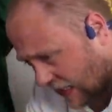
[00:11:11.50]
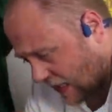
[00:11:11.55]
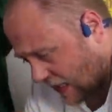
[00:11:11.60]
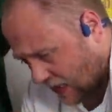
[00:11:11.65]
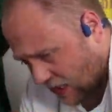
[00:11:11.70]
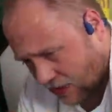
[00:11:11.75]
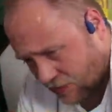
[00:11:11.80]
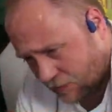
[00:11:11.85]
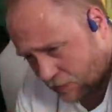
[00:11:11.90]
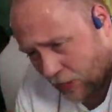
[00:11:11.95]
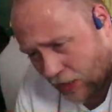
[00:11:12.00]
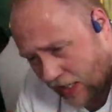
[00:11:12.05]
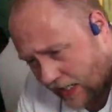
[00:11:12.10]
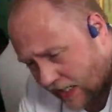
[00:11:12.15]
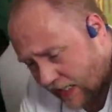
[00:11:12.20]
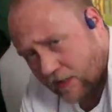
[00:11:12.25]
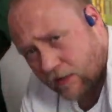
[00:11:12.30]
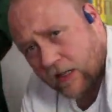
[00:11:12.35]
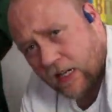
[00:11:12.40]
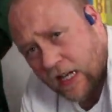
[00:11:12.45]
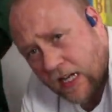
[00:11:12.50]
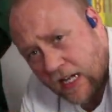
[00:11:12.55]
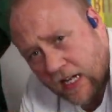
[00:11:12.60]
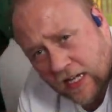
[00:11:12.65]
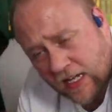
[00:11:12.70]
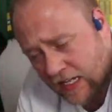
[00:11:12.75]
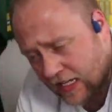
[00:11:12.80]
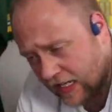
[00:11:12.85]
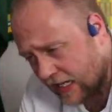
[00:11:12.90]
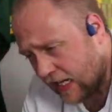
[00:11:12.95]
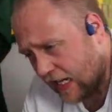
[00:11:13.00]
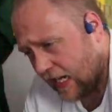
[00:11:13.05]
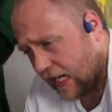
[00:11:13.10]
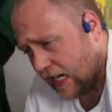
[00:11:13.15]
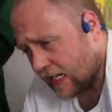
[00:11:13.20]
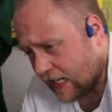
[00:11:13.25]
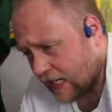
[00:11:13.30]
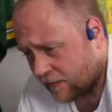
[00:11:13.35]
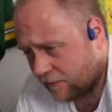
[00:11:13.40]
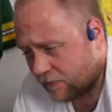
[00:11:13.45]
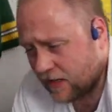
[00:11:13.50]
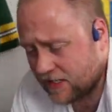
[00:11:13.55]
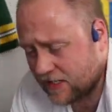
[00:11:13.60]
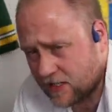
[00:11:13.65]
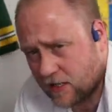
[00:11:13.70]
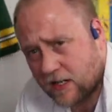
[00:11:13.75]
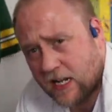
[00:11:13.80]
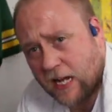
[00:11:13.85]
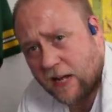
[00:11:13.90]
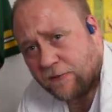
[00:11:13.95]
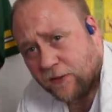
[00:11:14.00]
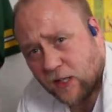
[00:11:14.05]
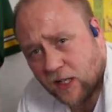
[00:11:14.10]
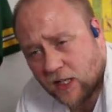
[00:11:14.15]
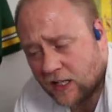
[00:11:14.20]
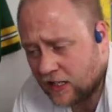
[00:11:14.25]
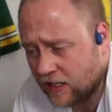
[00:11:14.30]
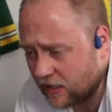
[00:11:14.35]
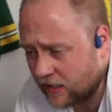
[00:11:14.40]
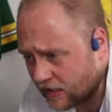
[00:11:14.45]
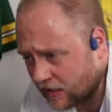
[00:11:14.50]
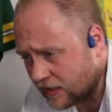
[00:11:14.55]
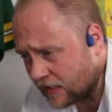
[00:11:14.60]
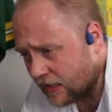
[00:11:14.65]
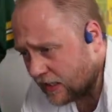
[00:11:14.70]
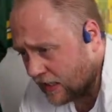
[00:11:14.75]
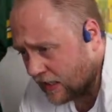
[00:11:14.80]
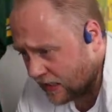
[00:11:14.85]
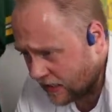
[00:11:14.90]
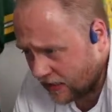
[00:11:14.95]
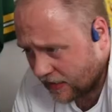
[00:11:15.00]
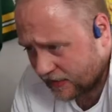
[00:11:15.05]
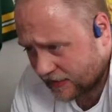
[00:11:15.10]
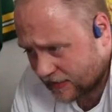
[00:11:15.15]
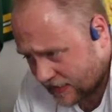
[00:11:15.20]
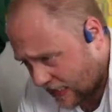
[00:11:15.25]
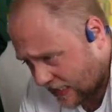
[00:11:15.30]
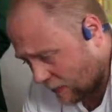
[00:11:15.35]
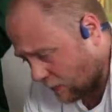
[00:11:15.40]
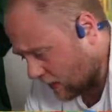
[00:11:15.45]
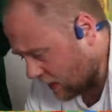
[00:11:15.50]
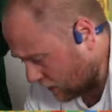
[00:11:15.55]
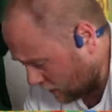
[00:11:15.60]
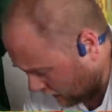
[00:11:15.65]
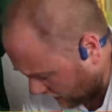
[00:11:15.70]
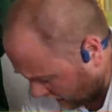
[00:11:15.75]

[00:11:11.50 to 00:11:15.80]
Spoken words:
couldn't put enough red zone effort to stay with them.